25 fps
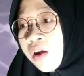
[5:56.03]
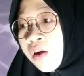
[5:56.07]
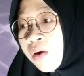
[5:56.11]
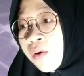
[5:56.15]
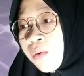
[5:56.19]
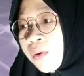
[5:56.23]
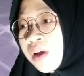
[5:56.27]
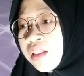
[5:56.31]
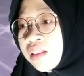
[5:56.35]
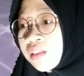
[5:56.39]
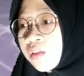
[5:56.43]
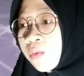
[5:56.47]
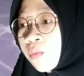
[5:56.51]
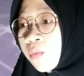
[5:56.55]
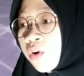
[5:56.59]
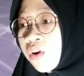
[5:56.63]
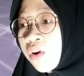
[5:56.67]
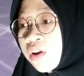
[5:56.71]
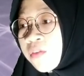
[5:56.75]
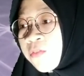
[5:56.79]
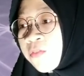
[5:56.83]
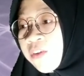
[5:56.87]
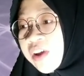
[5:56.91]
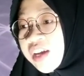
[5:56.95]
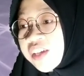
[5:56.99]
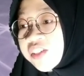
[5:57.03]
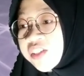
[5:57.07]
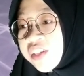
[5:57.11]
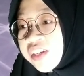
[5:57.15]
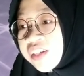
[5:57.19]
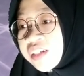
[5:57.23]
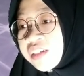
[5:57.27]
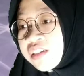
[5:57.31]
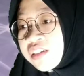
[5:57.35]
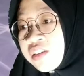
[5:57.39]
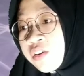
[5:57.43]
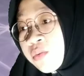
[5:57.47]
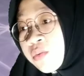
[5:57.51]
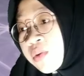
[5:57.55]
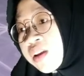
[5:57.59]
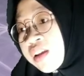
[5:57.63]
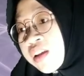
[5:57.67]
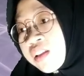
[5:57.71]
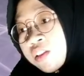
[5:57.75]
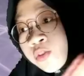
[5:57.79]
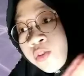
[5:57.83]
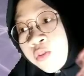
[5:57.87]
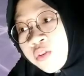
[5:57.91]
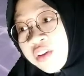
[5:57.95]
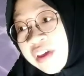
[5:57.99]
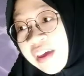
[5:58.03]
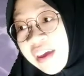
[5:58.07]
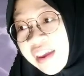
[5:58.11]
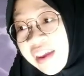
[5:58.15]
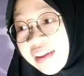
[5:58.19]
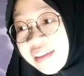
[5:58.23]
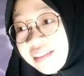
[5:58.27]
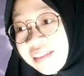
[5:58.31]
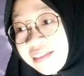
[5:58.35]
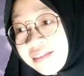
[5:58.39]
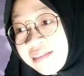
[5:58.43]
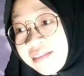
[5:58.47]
what whole fraction do we need to get it?